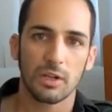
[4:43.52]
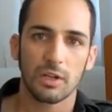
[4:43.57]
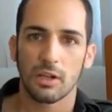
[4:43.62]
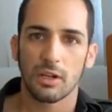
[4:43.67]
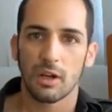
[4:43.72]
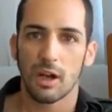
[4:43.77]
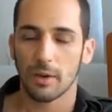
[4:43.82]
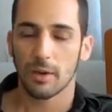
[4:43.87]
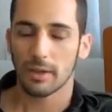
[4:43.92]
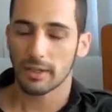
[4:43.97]

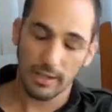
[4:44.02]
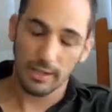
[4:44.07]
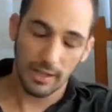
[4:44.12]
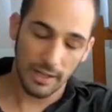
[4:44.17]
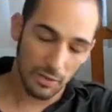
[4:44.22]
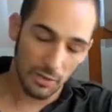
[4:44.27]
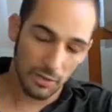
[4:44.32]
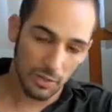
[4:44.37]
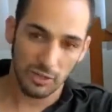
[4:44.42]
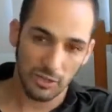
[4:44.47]
again, I
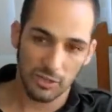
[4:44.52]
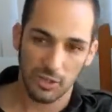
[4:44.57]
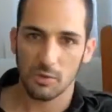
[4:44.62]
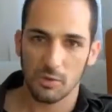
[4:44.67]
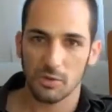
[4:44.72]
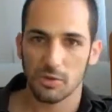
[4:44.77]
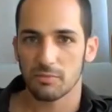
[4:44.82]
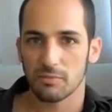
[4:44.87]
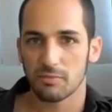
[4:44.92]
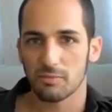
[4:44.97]
don't
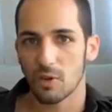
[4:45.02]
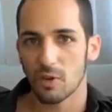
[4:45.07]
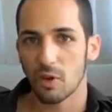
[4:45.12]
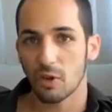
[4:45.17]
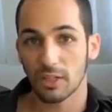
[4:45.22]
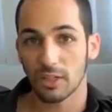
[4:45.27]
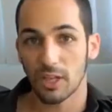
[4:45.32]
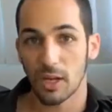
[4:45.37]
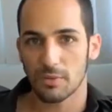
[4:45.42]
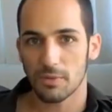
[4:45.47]
condone
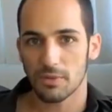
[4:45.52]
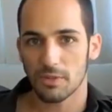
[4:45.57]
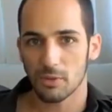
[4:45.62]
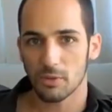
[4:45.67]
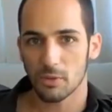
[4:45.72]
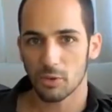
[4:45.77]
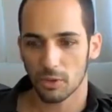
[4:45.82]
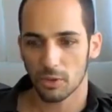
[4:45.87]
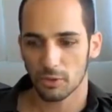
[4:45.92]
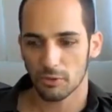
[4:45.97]
hooking up with
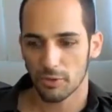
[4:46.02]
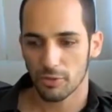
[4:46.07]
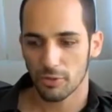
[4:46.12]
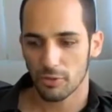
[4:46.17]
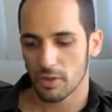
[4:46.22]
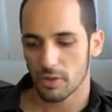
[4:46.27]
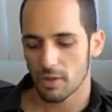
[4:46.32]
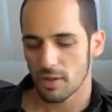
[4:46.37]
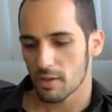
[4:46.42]
someone who works for you,